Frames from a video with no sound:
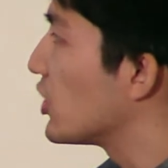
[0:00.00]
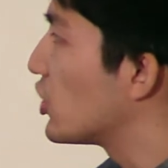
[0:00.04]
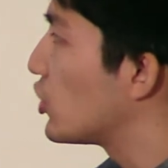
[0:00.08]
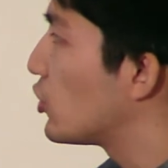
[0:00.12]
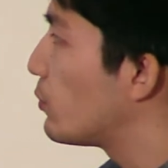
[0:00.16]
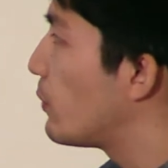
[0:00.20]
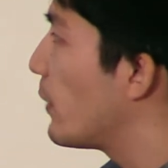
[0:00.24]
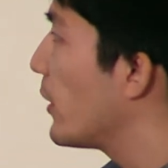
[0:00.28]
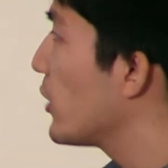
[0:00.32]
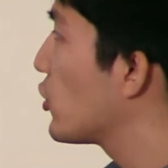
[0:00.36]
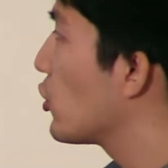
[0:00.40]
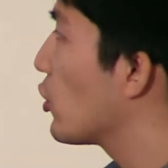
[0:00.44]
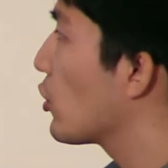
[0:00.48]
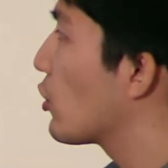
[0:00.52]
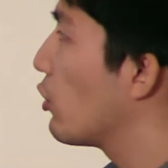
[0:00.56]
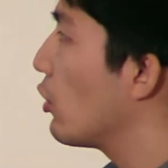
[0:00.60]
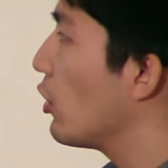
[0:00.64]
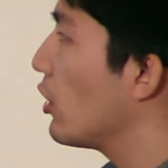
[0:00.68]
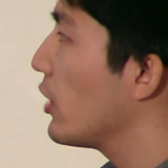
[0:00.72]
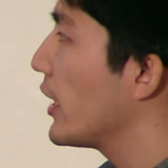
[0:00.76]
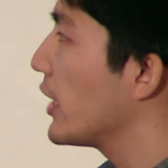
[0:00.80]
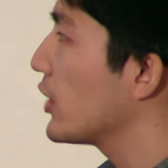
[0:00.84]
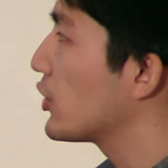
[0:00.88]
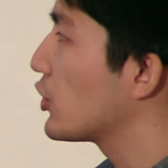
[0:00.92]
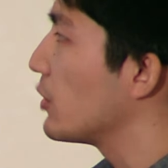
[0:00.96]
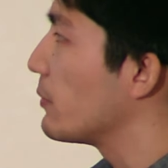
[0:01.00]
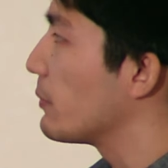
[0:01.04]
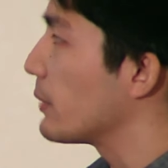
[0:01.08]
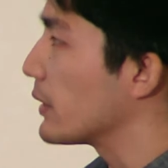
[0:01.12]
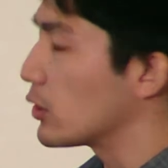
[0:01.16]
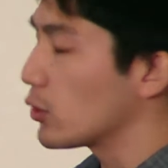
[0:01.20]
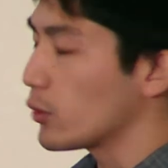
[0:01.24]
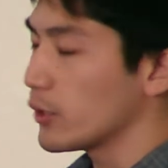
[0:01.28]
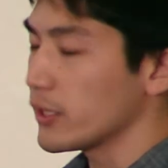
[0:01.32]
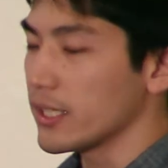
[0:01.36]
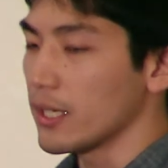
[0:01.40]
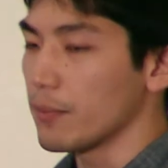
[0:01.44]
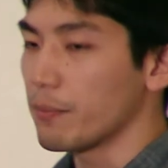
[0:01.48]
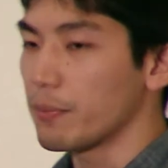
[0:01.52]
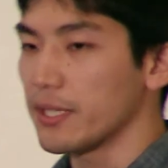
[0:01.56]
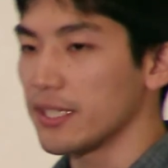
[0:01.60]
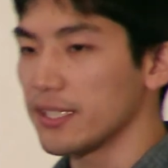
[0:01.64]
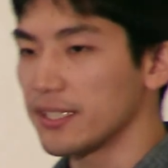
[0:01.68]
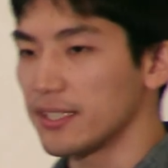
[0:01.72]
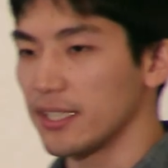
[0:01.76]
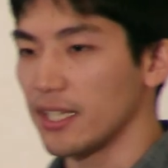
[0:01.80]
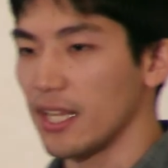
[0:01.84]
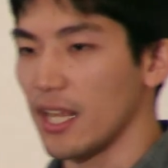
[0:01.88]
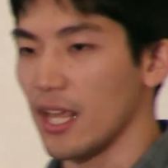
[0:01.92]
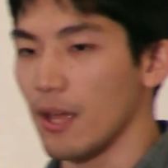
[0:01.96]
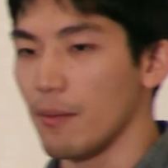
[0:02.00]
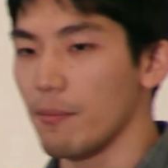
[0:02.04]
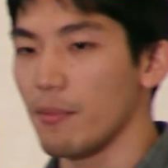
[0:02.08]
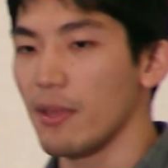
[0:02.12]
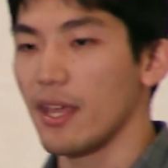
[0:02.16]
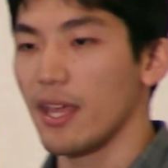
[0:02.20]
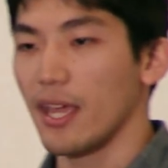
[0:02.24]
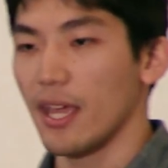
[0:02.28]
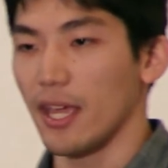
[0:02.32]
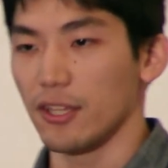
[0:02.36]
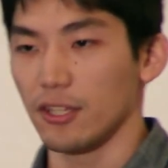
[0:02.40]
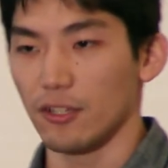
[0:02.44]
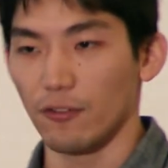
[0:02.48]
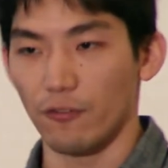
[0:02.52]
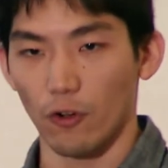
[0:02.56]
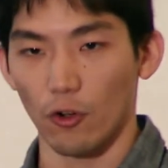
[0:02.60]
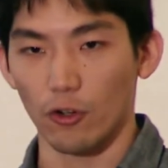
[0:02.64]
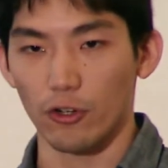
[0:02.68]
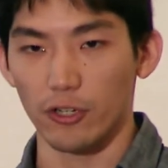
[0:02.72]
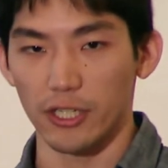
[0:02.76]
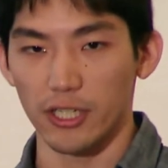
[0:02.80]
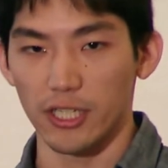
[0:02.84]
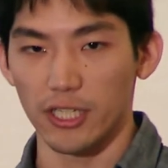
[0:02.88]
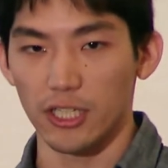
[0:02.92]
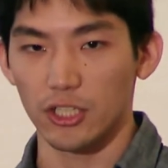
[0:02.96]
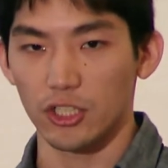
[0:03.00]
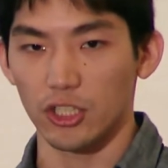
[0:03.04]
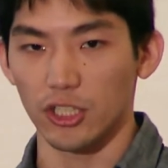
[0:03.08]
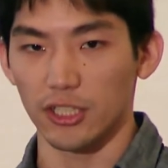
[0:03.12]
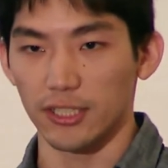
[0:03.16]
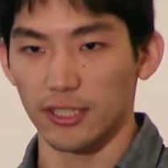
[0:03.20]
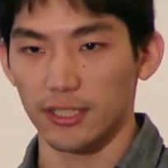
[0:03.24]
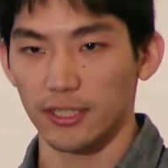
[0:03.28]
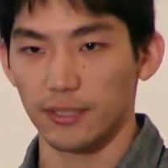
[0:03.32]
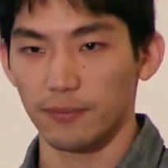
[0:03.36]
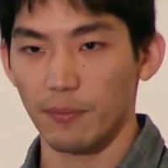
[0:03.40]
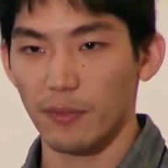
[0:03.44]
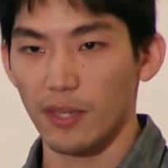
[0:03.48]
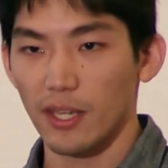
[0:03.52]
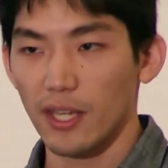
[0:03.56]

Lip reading: spatial correlation between the PCM and the focal adhesions.